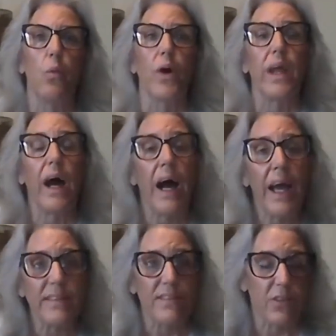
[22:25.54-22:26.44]
what
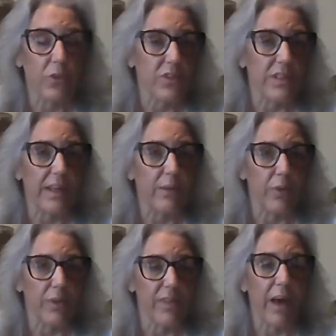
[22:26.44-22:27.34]
i associate
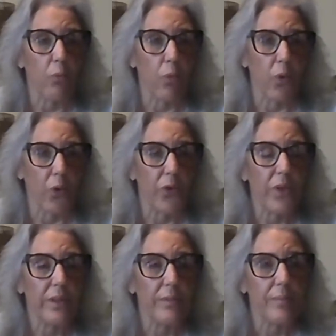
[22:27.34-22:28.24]
with that
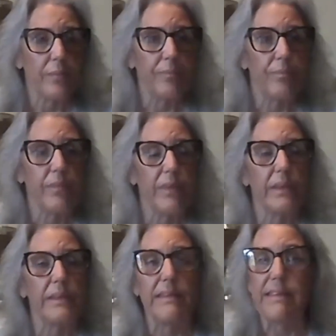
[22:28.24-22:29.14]
word
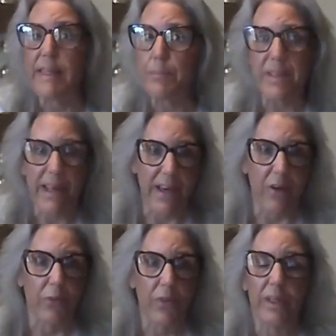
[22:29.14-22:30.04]
deep
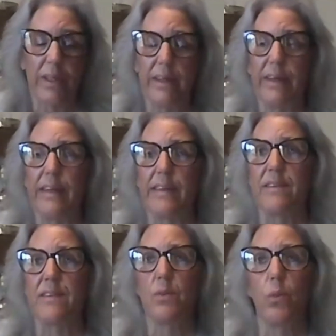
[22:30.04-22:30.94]
down
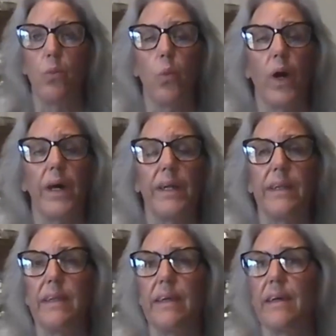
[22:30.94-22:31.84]
is what
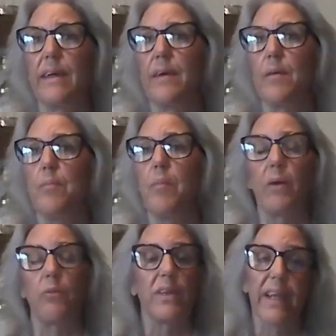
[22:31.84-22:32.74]

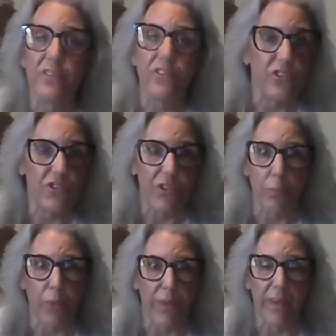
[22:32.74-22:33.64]
my
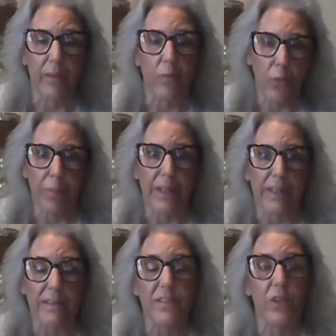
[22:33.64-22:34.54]
relationship with it will
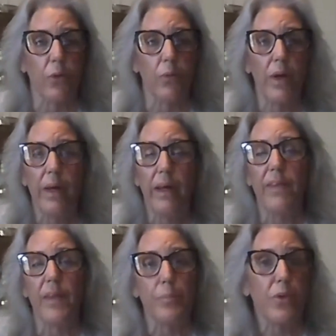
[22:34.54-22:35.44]
be so
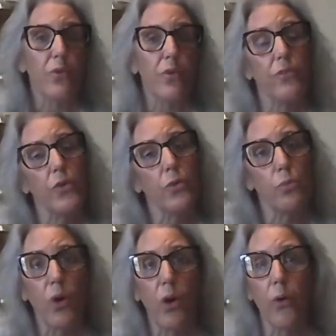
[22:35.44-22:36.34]
the
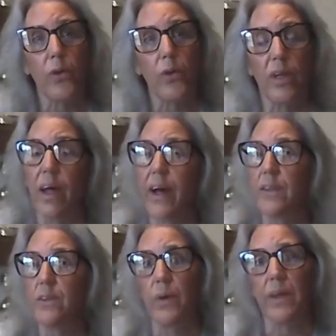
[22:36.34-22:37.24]
beautiful road
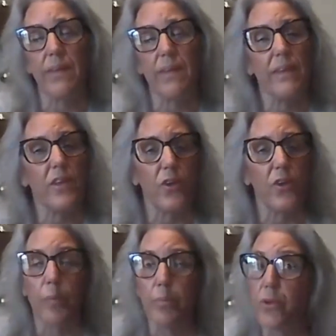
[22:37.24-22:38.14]
lined with you
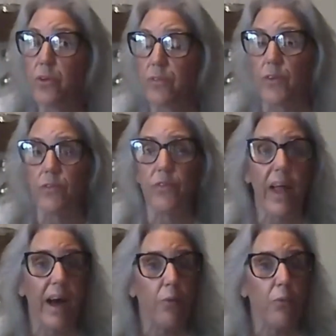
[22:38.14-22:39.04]
know beautiful
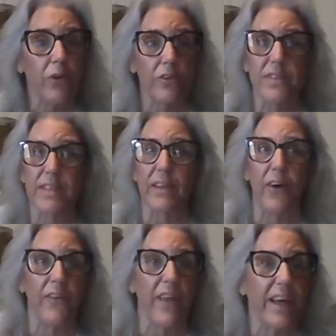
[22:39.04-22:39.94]
flowers and
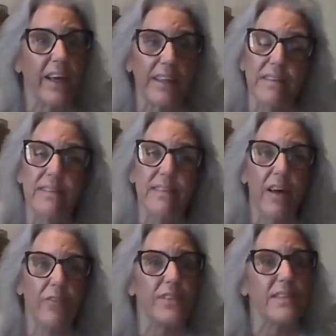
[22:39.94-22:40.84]
all that kind of
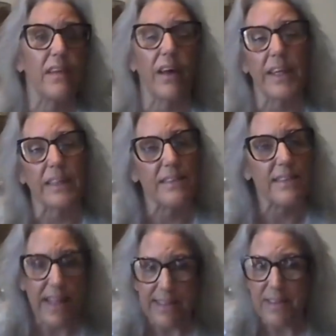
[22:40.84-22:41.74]
stuff is not
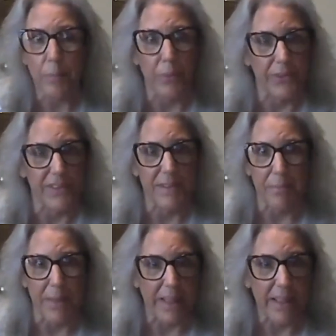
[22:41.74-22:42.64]
accessible to
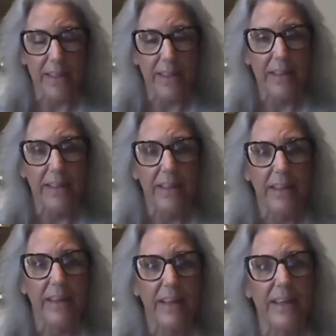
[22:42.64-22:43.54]
me
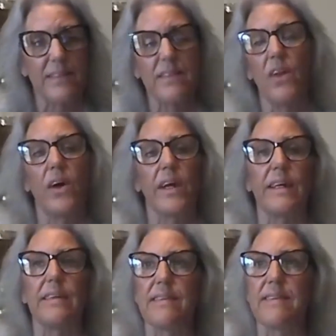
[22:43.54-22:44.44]
as
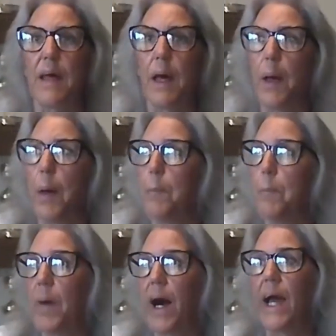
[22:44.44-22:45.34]
long as
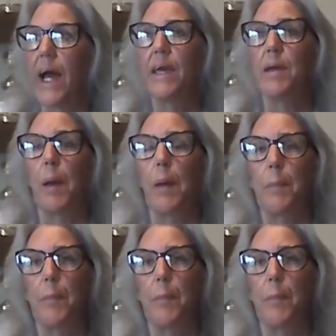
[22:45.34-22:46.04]
my